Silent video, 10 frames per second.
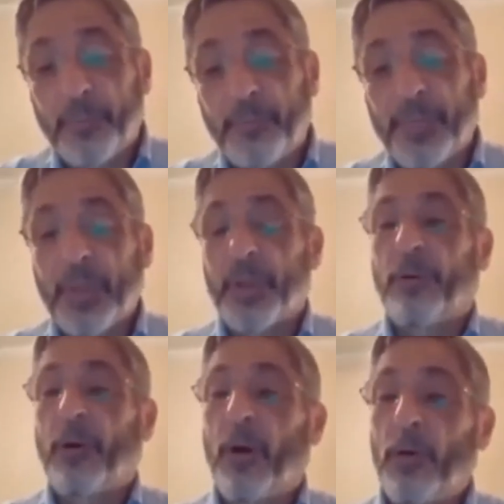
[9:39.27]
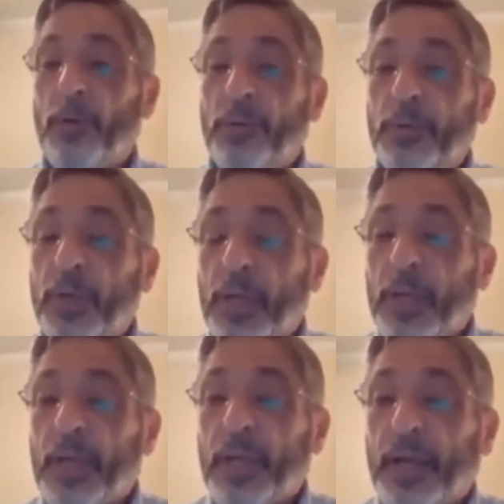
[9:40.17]
their own
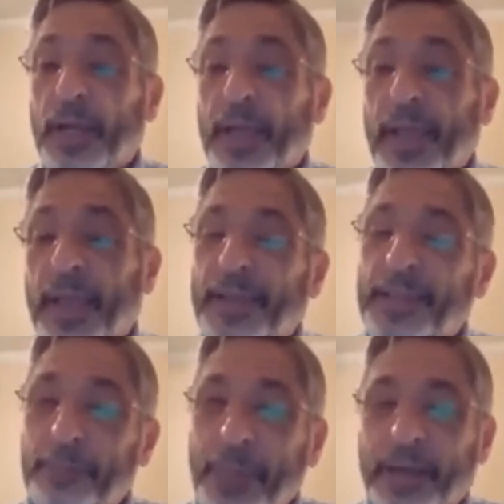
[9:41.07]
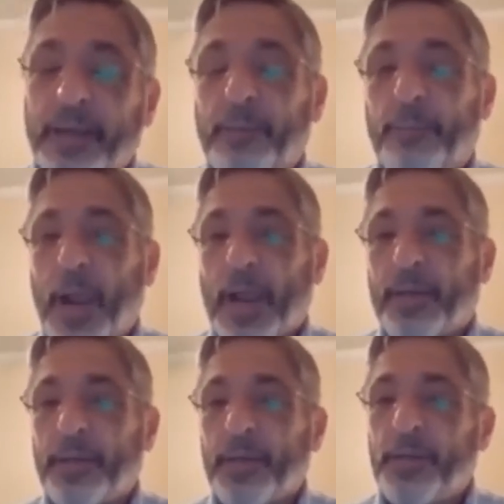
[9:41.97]
expected
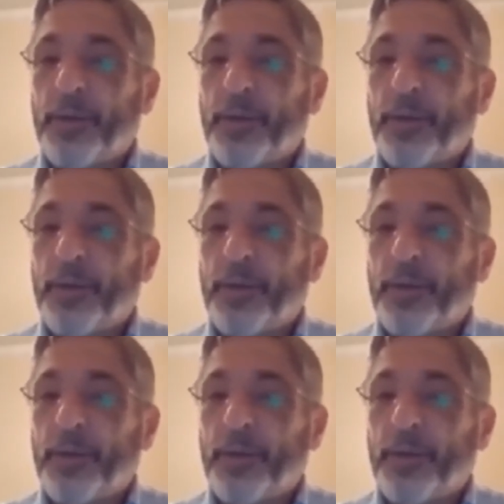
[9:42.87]
practices.